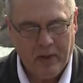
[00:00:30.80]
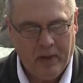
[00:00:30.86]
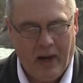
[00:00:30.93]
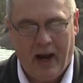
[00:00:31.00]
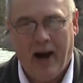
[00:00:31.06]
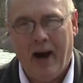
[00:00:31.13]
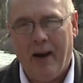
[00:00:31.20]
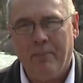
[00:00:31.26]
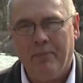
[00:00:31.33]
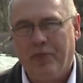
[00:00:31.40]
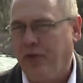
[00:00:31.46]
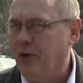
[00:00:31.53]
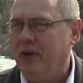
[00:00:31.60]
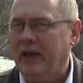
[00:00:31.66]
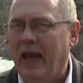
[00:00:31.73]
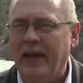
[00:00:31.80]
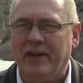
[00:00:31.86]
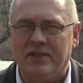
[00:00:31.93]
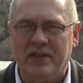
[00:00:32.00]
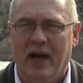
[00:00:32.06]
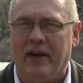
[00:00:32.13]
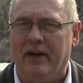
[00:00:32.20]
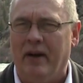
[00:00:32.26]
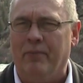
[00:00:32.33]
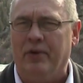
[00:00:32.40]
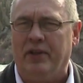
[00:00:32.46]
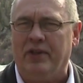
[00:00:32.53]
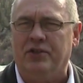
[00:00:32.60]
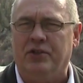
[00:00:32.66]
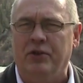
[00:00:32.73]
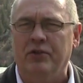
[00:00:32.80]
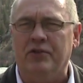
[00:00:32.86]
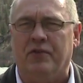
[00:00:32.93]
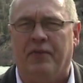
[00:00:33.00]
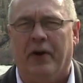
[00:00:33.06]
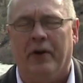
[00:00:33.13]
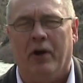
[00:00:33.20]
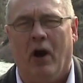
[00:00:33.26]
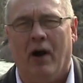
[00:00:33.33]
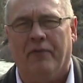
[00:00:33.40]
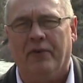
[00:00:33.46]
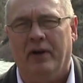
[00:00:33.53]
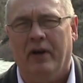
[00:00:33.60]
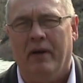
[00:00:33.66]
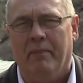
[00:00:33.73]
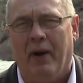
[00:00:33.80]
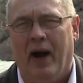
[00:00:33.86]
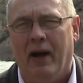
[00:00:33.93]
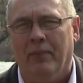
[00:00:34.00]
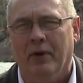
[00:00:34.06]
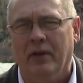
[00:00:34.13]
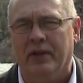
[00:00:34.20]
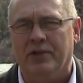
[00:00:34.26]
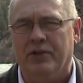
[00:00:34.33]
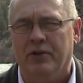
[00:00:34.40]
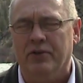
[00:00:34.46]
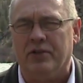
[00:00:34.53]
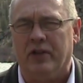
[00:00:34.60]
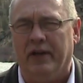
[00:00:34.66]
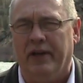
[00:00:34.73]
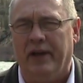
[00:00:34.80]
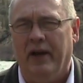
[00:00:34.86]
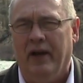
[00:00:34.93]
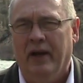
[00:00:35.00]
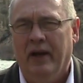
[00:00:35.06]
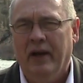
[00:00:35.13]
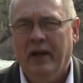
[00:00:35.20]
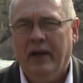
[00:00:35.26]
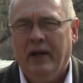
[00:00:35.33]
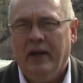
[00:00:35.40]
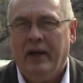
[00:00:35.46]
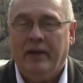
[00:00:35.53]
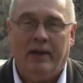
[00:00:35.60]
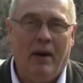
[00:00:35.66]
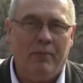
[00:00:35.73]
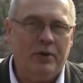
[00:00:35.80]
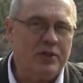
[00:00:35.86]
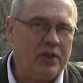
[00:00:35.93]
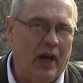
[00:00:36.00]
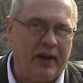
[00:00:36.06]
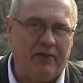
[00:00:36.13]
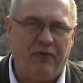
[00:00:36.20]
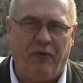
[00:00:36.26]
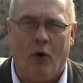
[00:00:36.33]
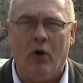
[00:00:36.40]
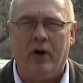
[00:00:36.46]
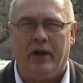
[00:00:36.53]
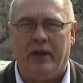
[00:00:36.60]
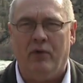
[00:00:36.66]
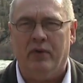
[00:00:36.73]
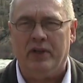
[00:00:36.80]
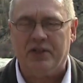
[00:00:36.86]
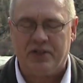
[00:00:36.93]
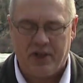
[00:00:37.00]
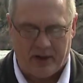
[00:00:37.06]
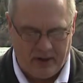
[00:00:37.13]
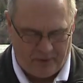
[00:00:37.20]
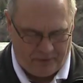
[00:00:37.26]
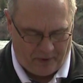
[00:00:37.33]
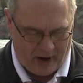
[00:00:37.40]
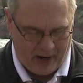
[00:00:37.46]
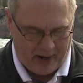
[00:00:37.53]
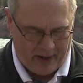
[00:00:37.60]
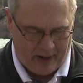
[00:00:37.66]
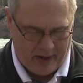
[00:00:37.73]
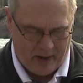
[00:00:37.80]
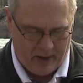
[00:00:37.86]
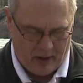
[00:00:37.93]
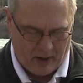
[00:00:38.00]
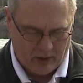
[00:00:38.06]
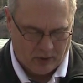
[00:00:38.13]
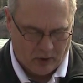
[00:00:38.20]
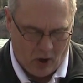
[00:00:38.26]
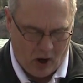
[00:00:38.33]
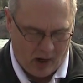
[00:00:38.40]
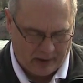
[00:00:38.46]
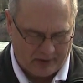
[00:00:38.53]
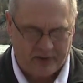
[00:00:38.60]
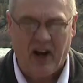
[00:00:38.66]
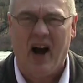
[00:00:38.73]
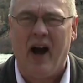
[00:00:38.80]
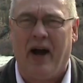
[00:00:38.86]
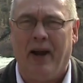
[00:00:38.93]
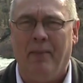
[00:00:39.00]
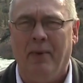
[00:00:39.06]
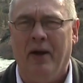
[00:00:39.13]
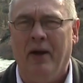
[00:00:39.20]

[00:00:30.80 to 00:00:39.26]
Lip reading: 38 is not a number that's used very often in the Bible. It's usually numbers like 40, which signify a long time.